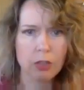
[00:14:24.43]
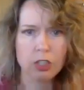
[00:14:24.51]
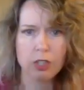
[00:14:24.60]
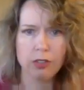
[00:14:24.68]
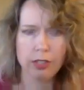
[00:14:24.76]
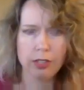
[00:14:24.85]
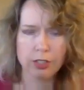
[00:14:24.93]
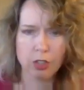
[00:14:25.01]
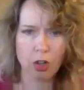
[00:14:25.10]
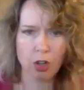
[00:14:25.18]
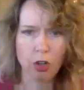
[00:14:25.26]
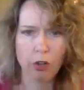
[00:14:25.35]
She thinks
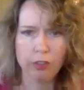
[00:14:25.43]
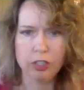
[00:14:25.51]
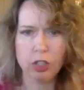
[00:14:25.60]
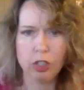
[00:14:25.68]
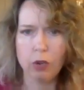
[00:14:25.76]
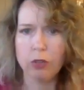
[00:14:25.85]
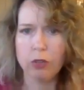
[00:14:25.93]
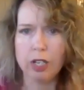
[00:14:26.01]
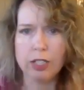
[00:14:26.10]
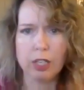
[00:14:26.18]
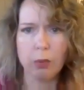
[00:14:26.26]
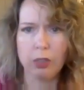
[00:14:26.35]
all the
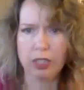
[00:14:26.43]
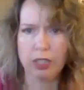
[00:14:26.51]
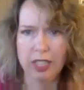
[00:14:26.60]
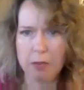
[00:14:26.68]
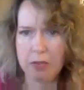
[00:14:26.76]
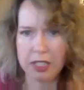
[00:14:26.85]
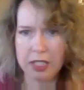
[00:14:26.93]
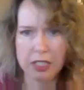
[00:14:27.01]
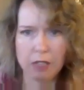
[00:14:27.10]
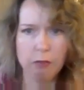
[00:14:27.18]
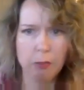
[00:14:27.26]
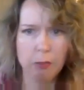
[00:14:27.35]
donuts I wouldn't let myself